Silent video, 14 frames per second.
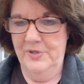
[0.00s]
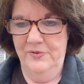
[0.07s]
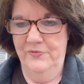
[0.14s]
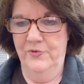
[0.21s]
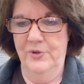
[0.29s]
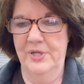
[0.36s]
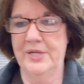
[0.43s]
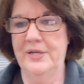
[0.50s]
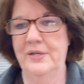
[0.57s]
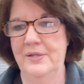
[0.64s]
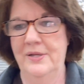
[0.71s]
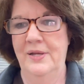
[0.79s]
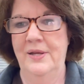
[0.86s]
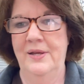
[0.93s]
fully
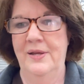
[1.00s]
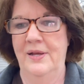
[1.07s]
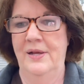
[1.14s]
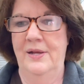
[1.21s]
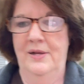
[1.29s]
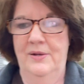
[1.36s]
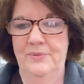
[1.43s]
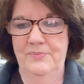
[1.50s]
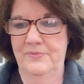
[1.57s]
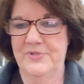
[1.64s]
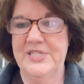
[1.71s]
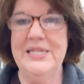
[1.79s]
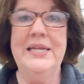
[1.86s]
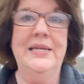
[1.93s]

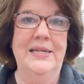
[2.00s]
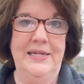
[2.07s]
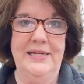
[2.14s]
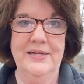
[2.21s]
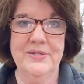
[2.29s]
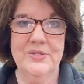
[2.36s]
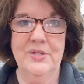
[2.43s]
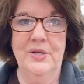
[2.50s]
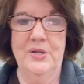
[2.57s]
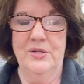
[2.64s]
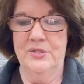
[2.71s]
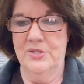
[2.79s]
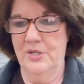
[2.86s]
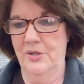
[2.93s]
seedlings,
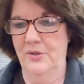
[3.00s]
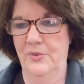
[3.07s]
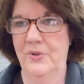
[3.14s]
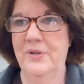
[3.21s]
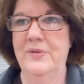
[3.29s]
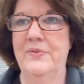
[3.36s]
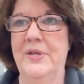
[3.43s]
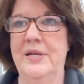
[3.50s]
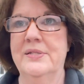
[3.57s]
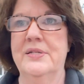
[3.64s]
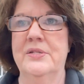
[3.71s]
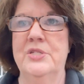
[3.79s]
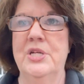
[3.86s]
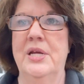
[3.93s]
so things
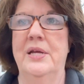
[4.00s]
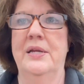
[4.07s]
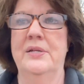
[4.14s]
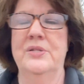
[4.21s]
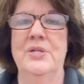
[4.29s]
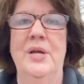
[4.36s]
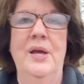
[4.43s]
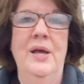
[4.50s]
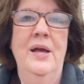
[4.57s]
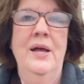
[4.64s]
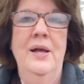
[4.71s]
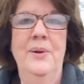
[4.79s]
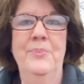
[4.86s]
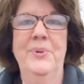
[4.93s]
could change.
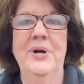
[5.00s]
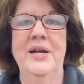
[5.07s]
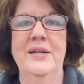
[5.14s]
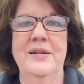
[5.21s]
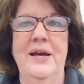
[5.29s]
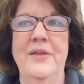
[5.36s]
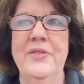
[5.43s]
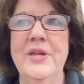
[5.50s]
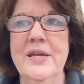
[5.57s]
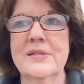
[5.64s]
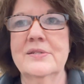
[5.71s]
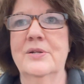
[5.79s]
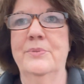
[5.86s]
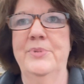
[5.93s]
But I think
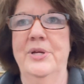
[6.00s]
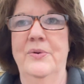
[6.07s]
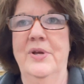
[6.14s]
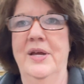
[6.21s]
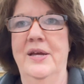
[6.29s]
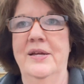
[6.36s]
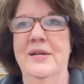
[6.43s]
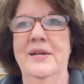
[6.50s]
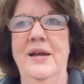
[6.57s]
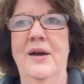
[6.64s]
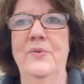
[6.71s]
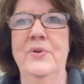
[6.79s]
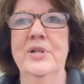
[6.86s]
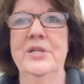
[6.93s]
it's going to be okay. I
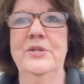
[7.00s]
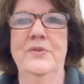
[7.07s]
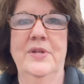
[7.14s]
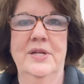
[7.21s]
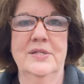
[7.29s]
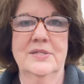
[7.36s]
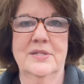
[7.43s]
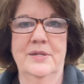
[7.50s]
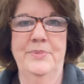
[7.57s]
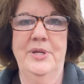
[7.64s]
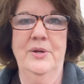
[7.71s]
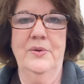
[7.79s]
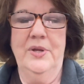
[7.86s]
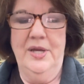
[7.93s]
really do think it's going to
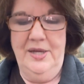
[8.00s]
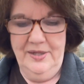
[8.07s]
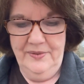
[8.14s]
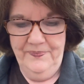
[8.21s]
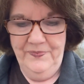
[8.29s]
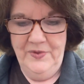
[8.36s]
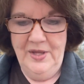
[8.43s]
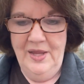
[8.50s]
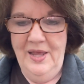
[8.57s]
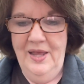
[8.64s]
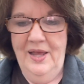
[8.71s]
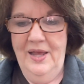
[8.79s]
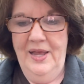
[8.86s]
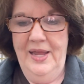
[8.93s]
be okay.
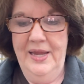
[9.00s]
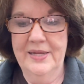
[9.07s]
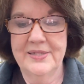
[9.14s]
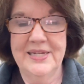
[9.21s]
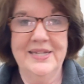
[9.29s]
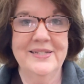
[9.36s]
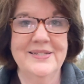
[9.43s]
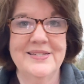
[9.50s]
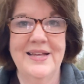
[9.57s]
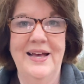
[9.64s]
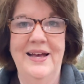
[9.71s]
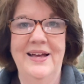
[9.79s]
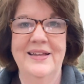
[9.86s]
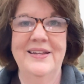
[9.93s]
And
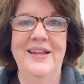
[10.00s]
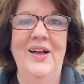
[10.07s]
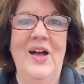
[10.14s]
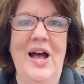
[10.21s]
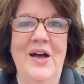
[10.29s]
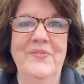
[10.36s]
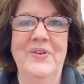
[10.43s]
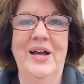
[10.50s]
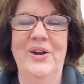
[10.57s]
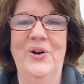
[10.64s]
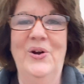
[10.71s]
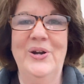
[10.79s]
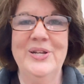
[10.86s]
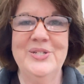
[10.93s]
inside, I've got
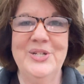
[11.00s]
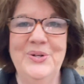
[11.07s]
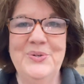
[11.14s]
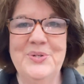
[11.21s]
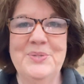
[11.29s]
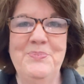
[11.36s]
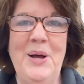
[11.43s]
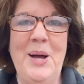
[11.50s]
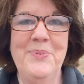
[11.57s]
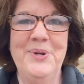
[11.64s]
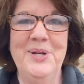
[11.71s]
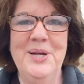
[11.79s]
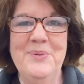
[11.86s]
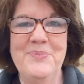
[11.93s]
artichokes popping
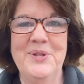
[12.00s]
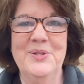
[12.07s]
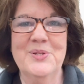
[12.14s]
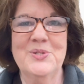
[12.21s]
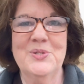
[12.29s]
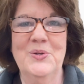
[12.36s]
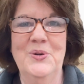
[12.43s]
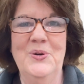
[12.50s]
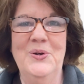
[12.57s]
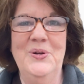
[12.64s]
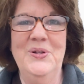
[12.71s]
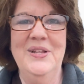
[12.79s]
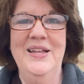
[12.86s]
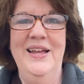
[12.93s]
up in the
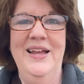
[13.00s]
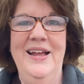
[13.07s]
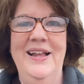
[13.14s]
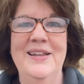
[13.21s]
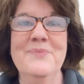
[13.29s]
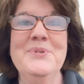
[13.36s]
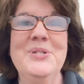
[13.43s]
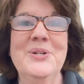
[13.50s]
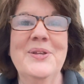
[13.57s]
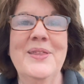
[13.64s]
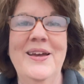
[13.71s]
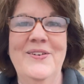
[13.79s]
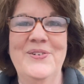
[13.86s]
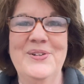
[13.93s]
soil. Let me show you
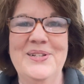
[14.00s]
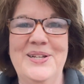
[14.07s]
that really